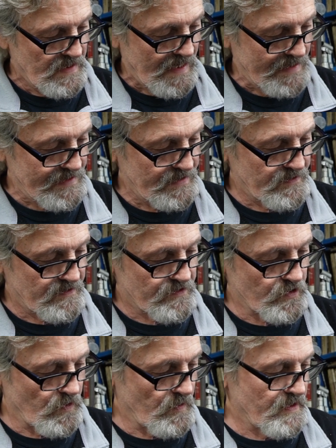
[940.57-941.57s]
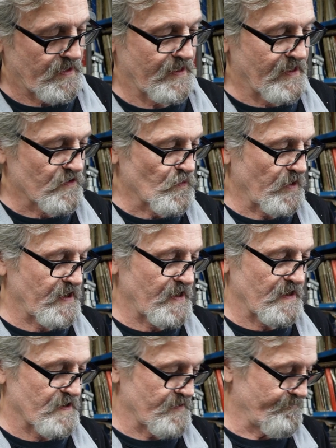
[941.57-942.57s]
I didn't, so it is what it
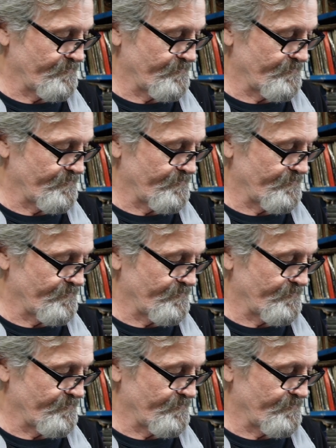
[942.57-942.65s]
is.